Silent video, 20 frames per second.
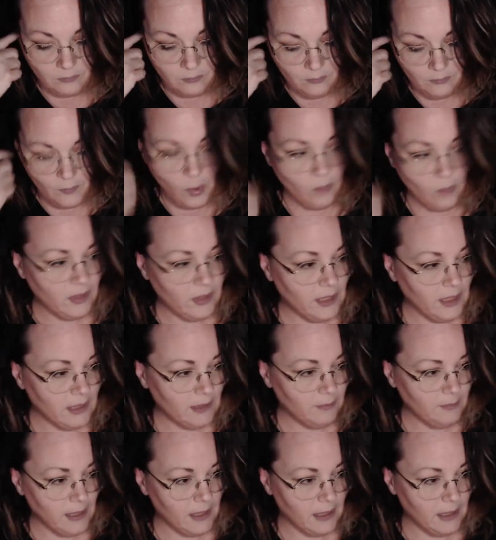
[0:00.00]
Hopefully, I
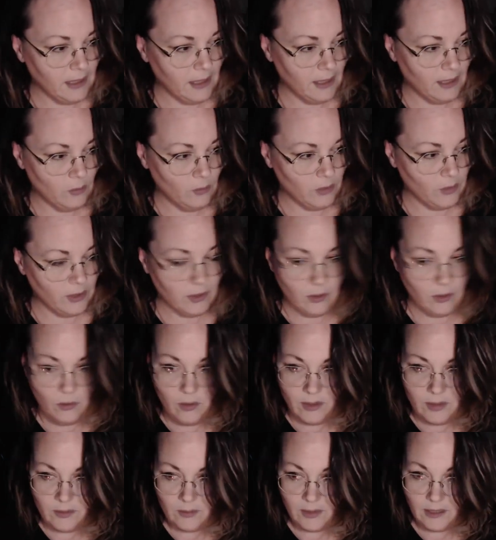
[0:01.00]
didn't make any kind of weird
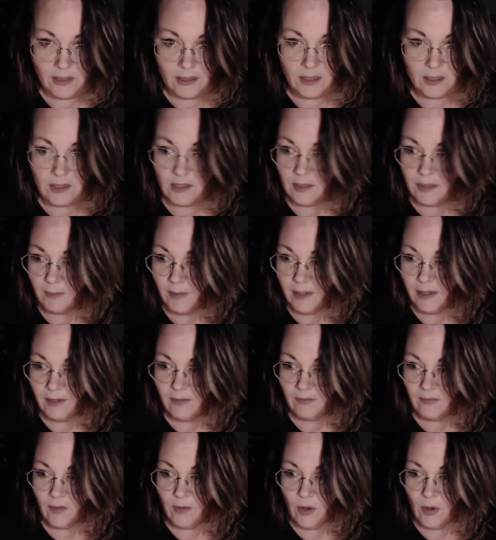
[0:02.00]
noise when I touched the
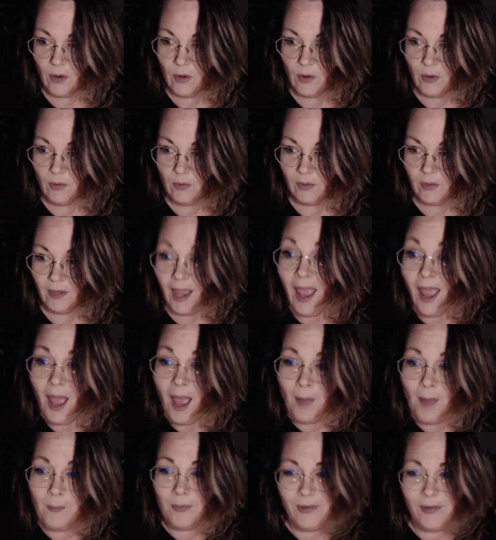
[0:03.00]
microphone.
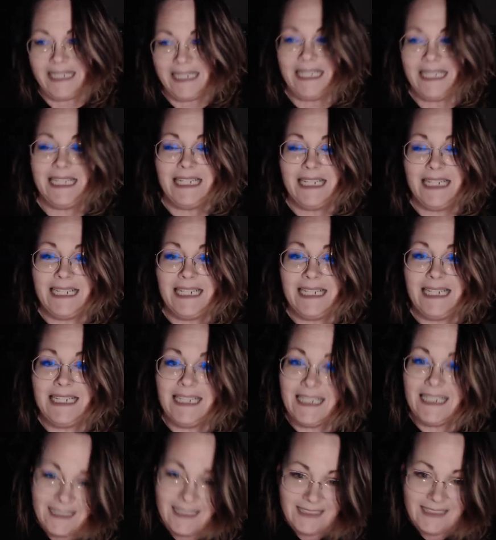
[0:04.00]

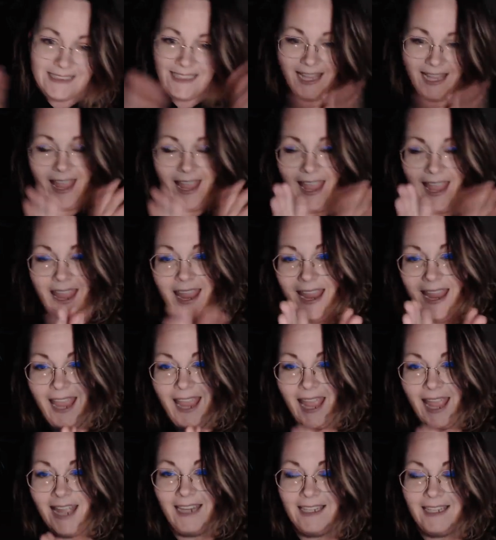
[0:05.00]
Bree! Yay!
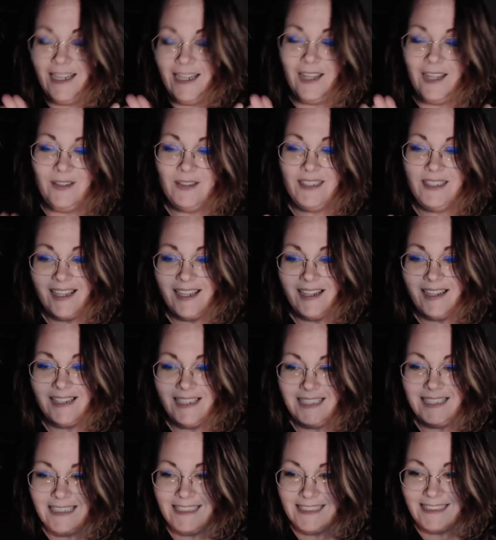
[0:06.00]
Hello,
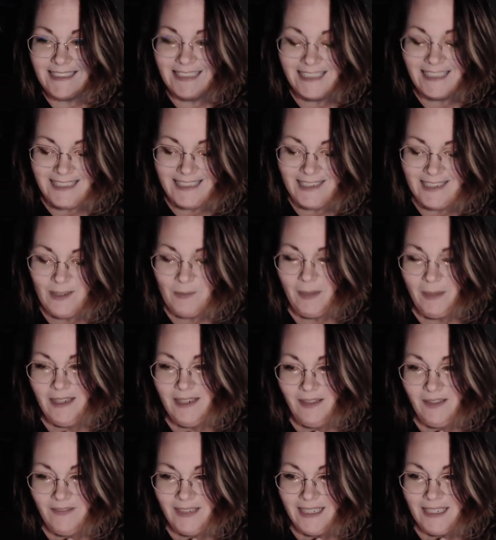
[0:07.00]
darling. Hello, my
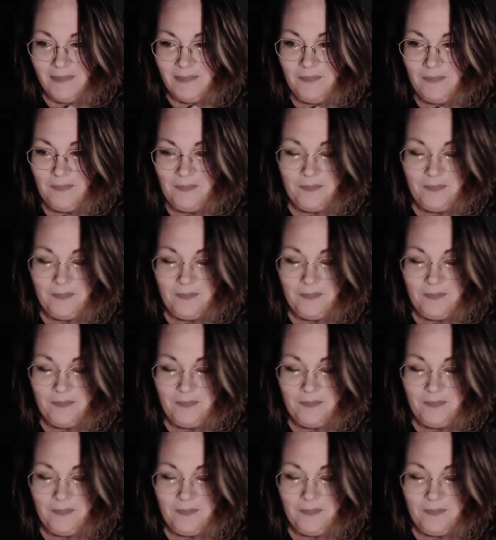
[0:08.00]
lovely.